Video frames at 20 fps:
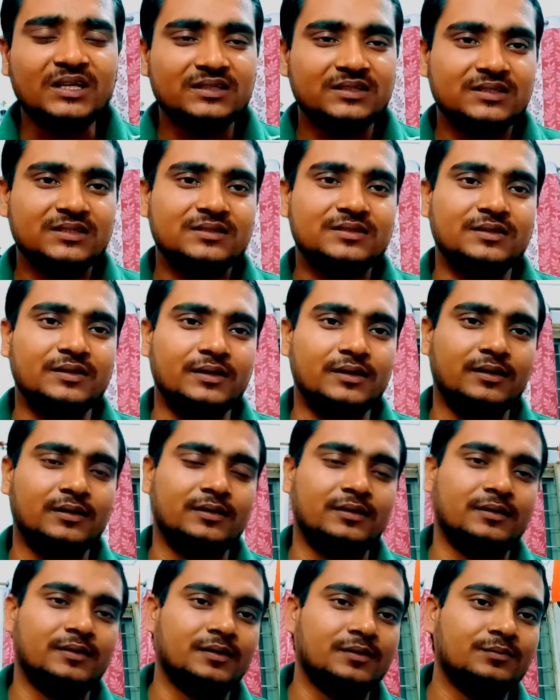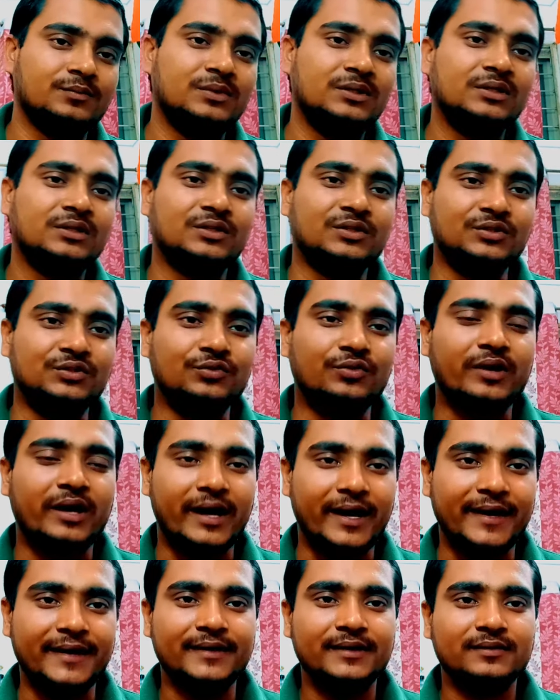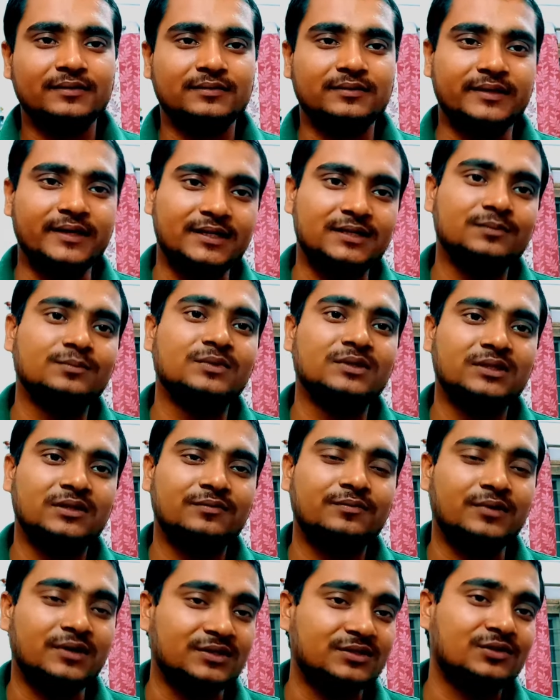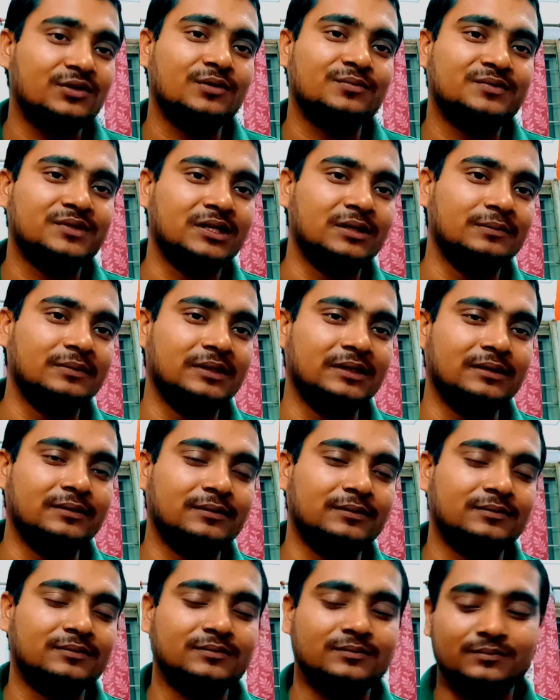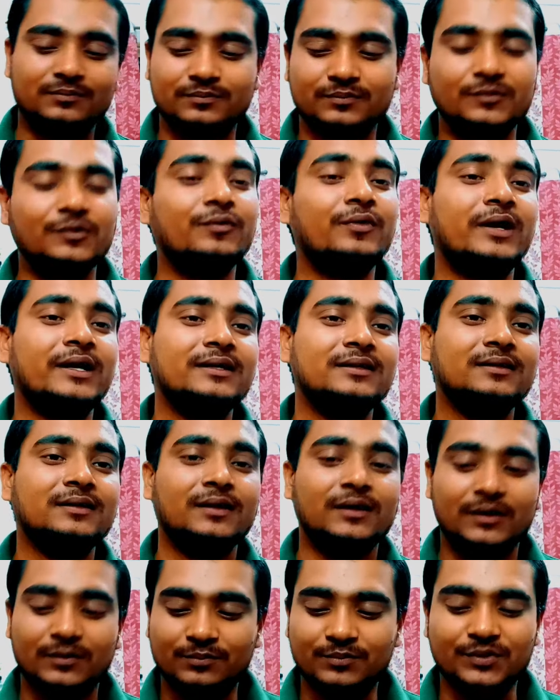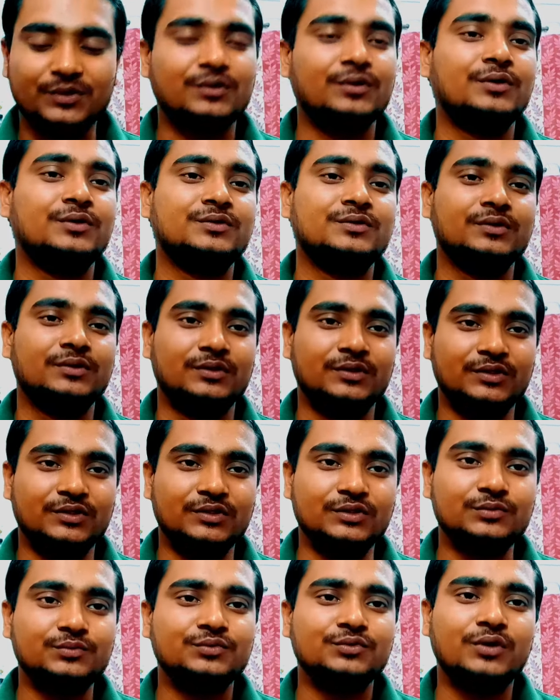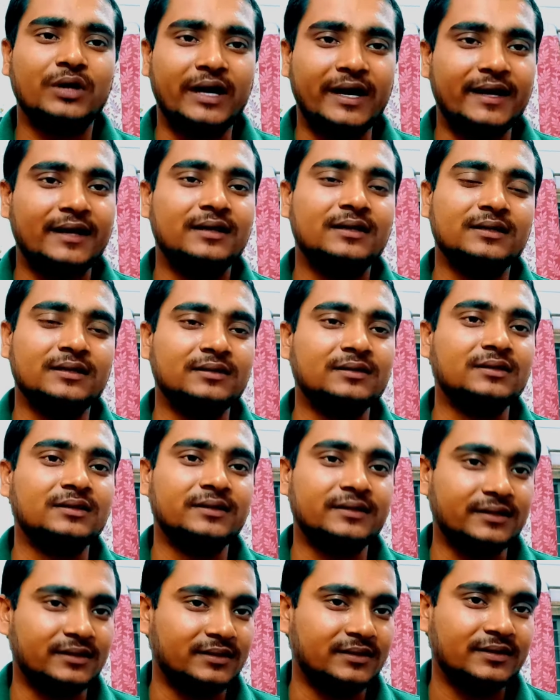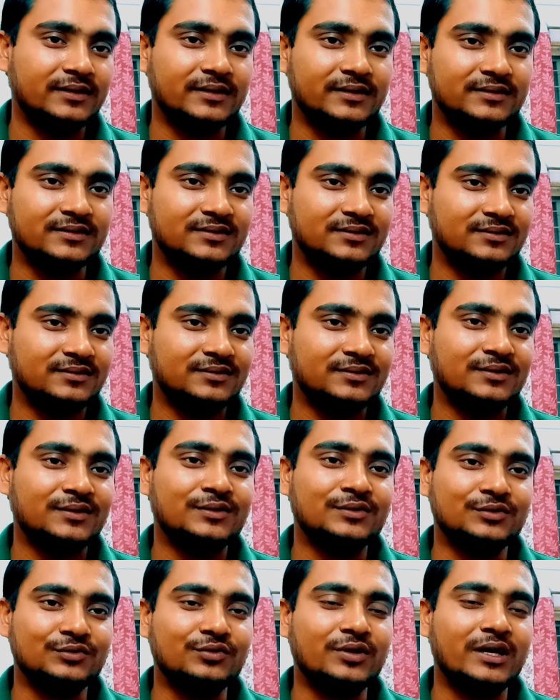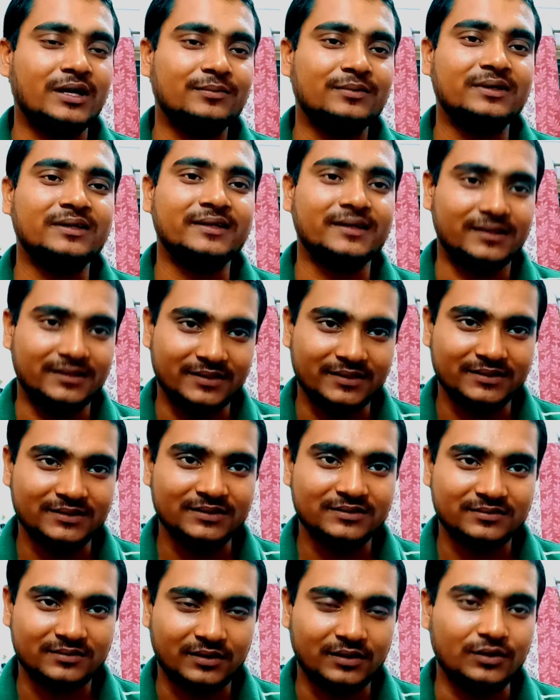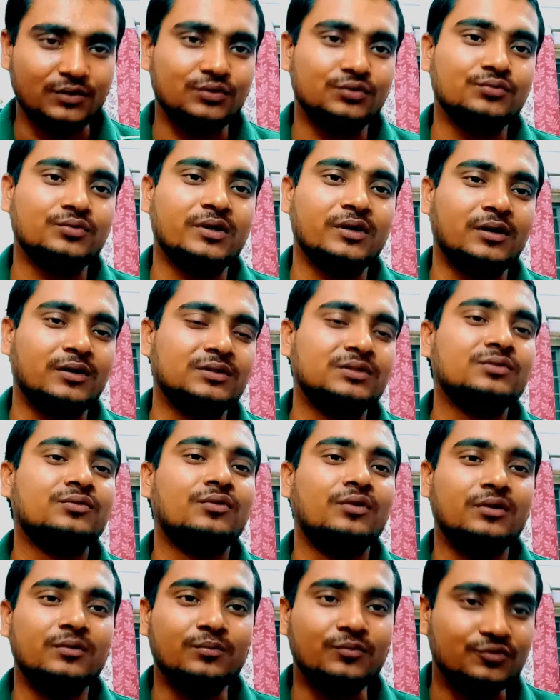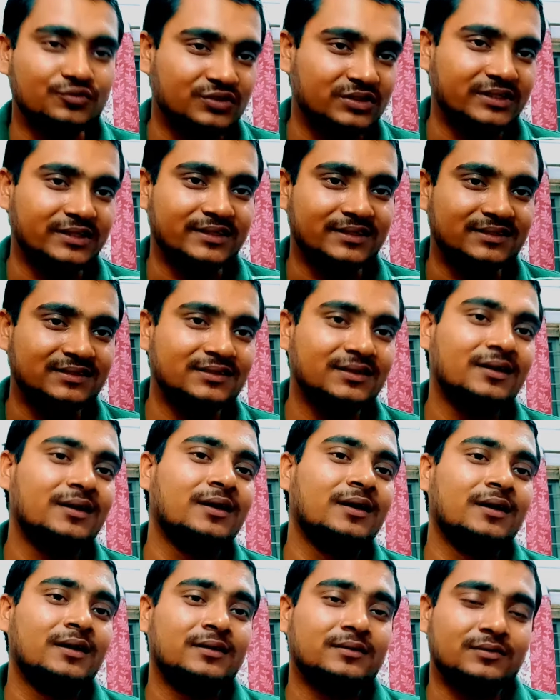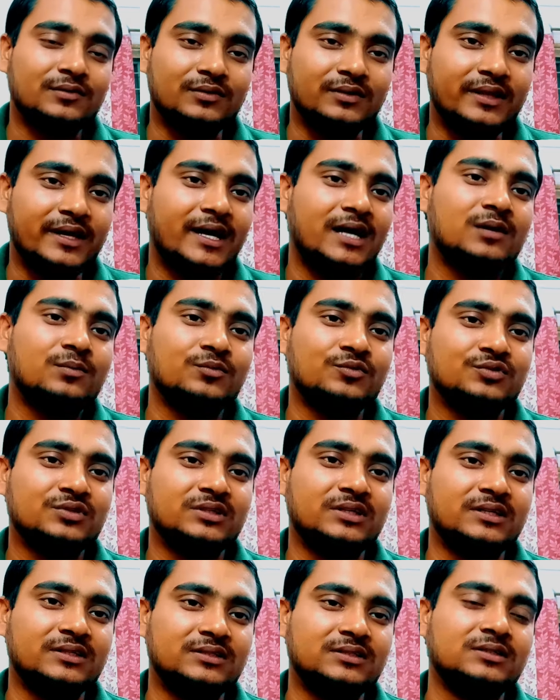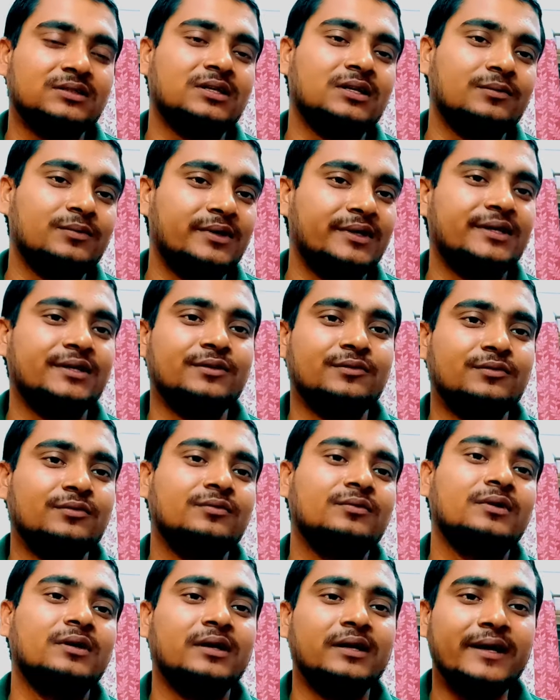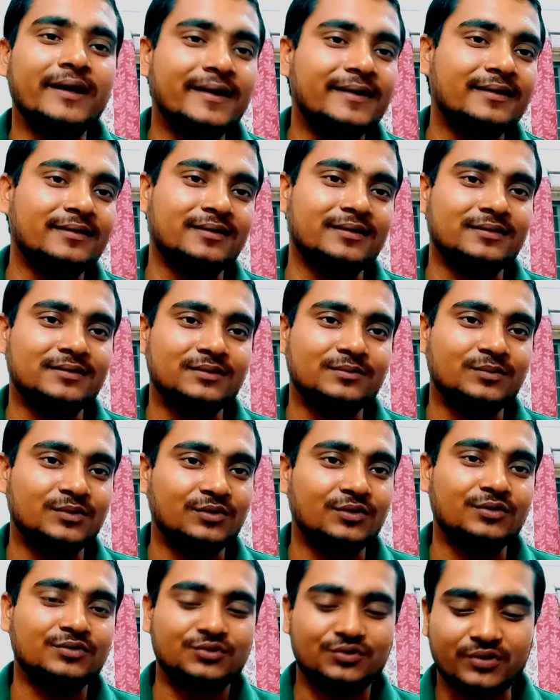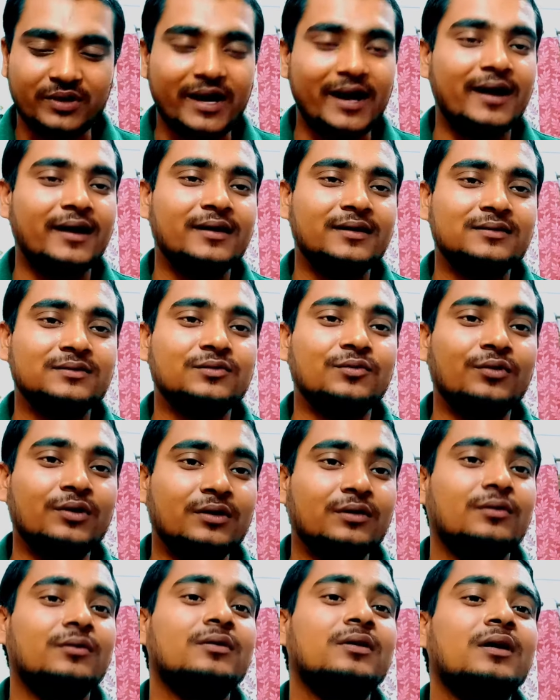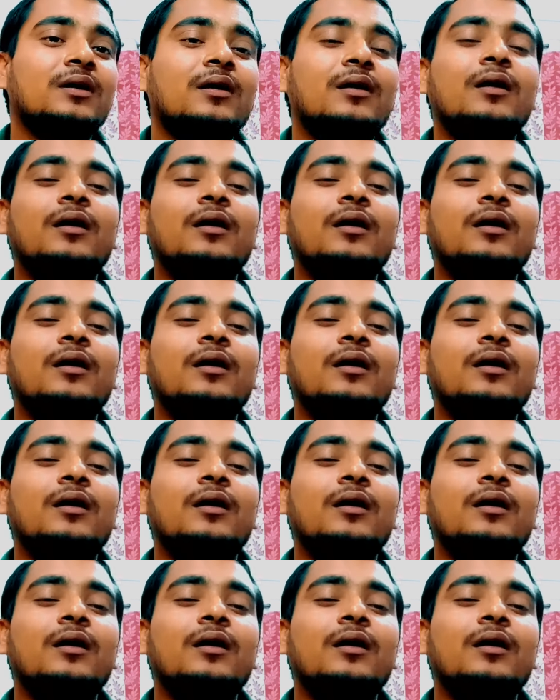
just rubbing your hand, that means the first law of thermodynamics. Why? Because if you hand in internal energy, you have internal energy, you can also call it motion energy. So that motion energy is converted into heat energy because your hand is going on